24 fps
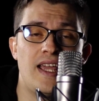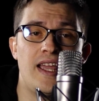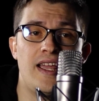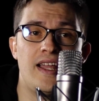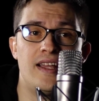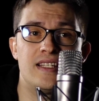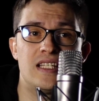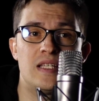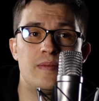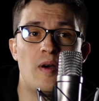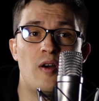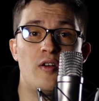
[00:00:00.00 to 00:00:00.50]
it's
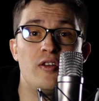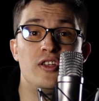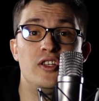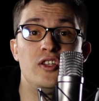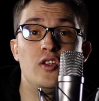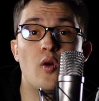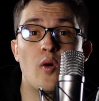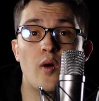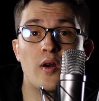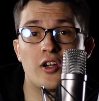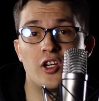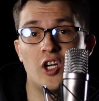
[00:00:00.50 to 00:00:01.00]
about
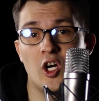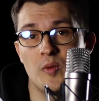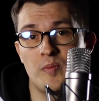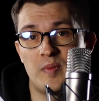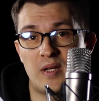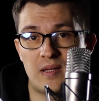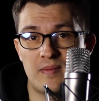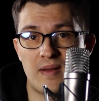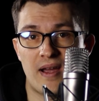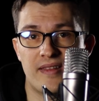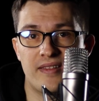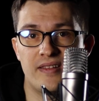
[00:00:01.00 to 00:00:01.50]
your coping
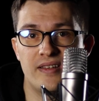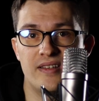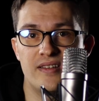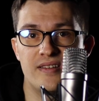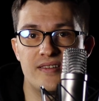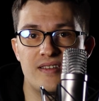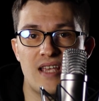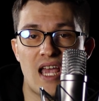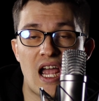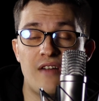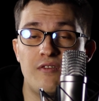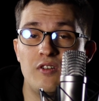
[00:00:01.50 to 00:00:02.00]
methods.
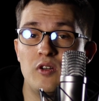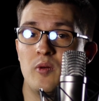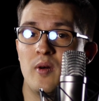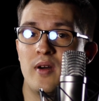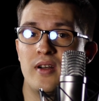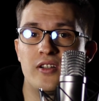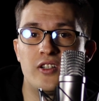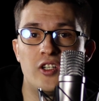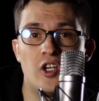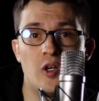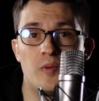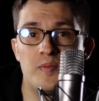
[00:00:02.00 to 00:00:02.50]
Everyone
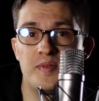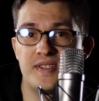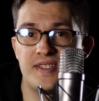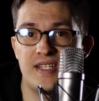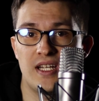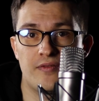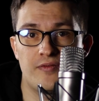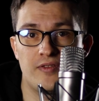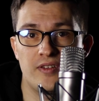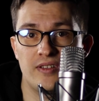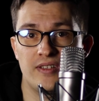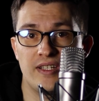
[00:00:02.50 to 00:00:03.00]
copes
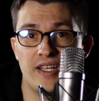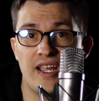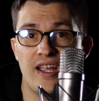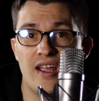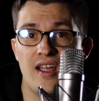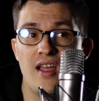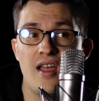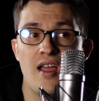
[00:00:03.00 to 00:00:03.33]
differently.